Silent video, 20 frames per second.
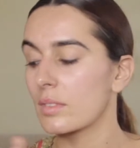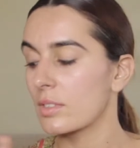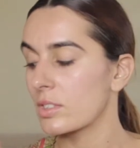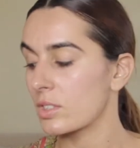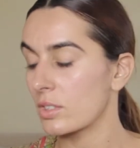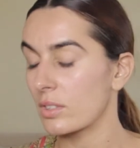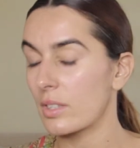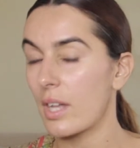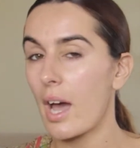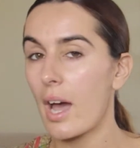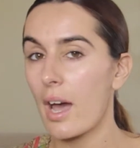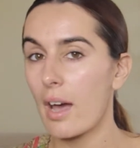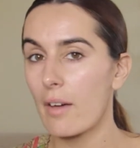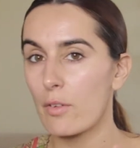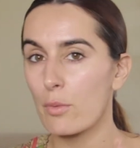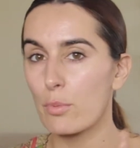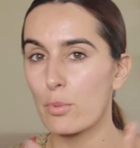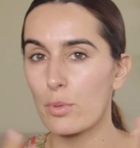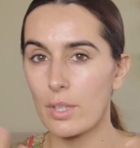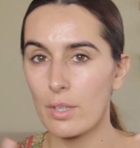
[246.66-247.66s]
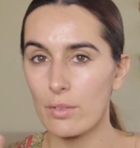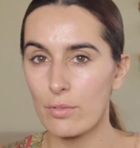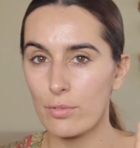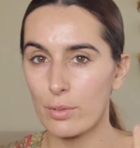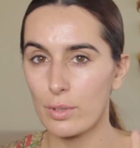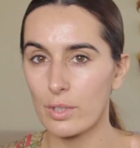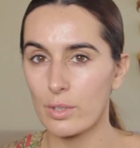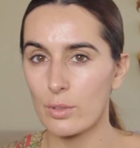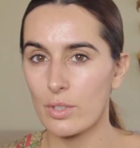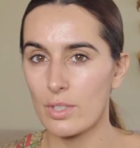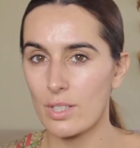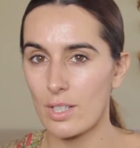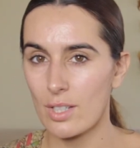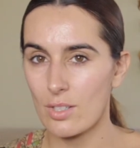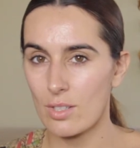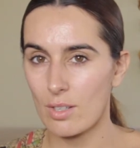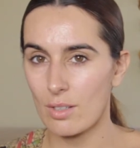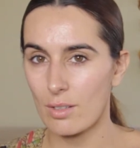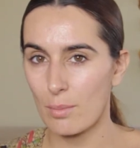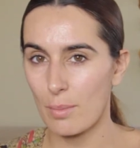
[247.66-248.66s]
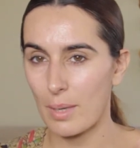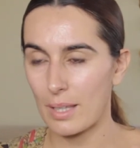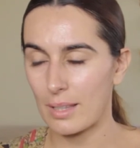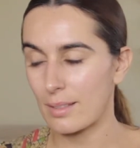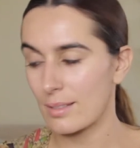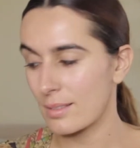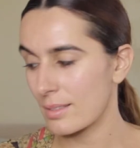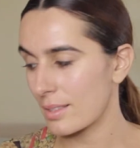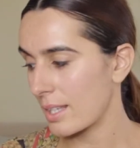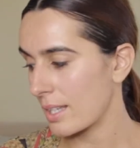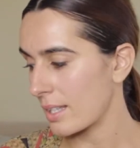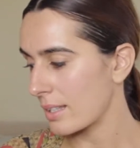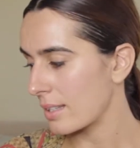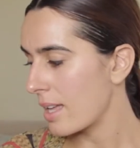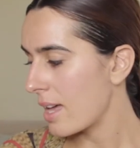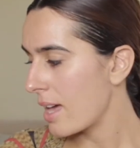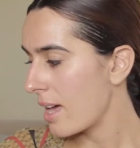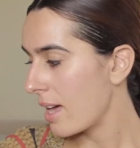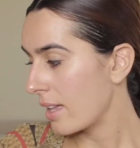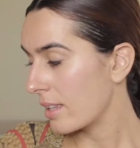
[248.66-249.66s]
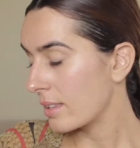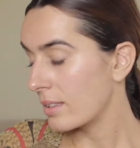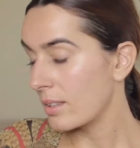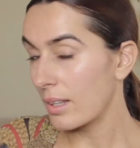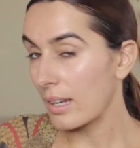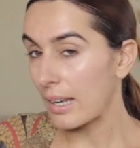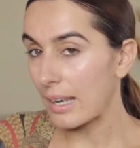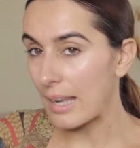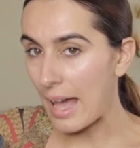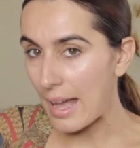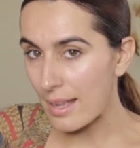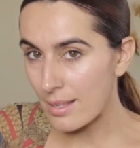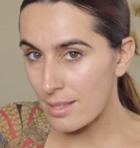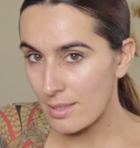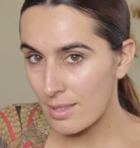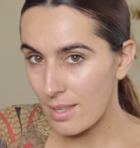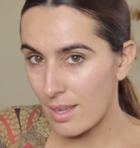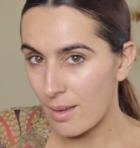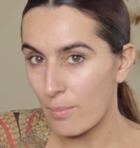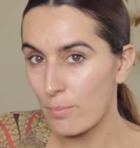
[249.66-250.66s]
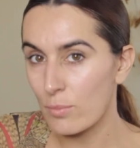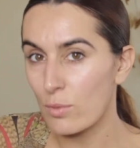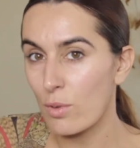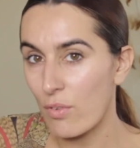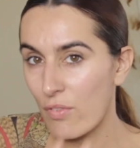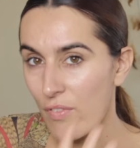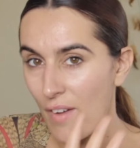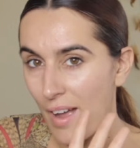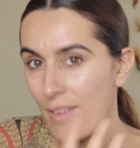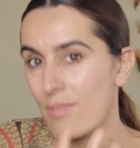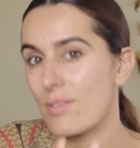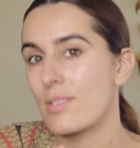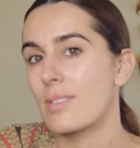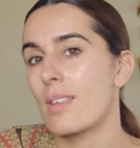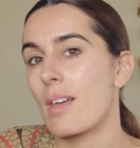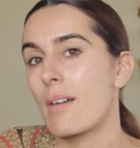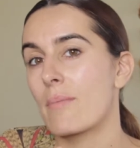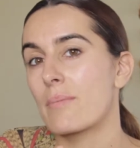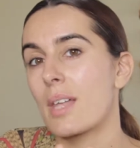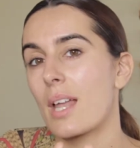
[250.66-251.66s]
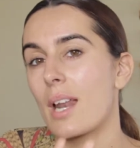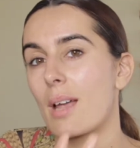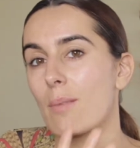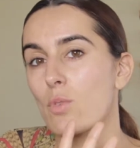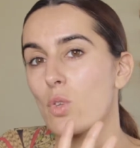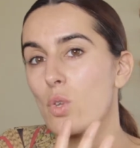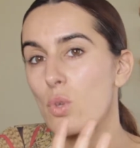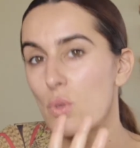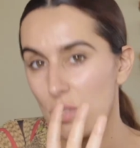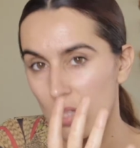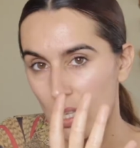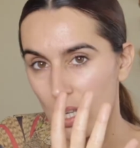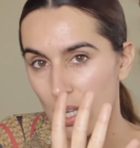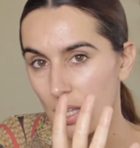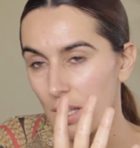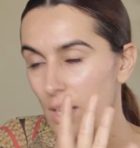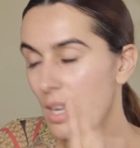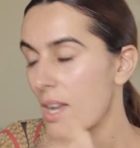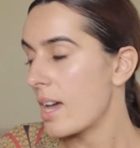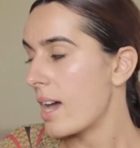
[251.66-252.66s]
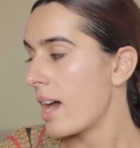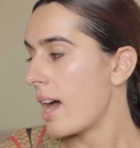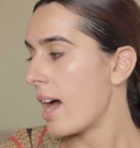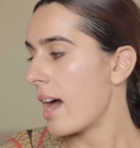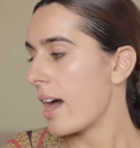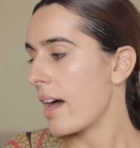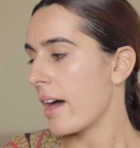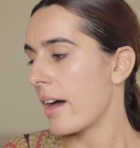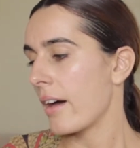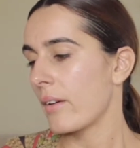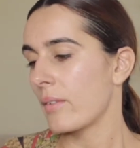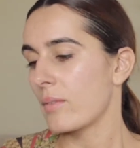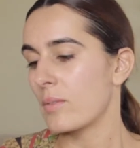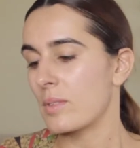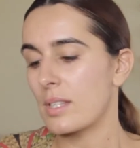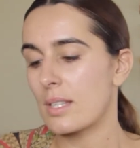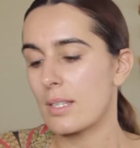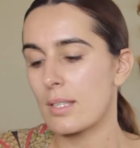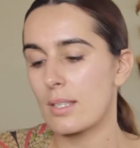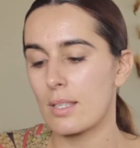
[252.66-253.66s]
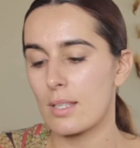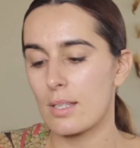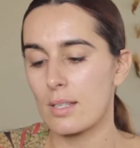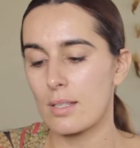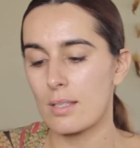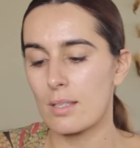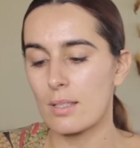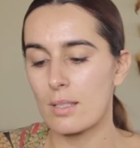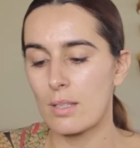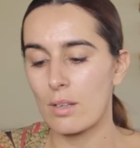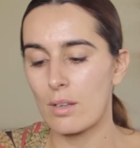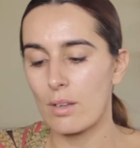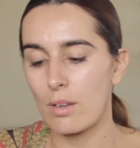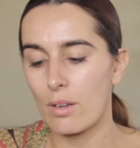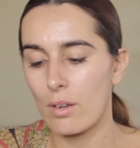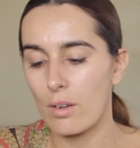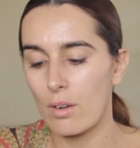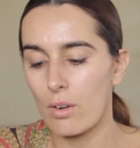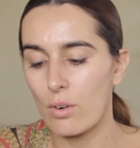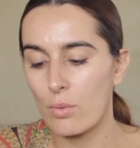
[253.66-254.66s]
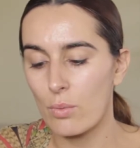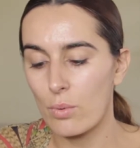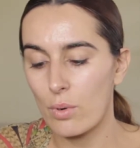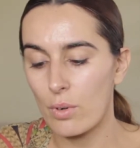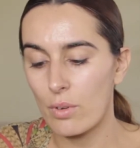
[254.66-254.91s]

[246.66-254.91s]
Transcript: So now I have a pretty full hydration about the skin. The last step, the five step that I'm using, this is the